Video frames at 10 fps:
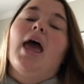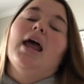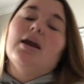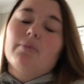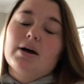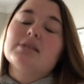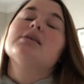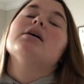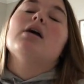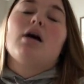And it
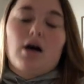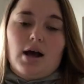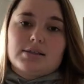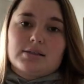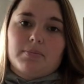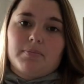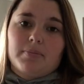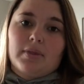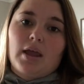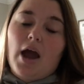was awesome.
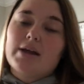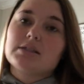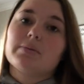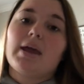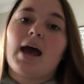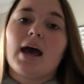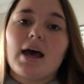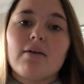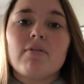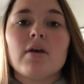All right, so we
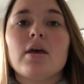have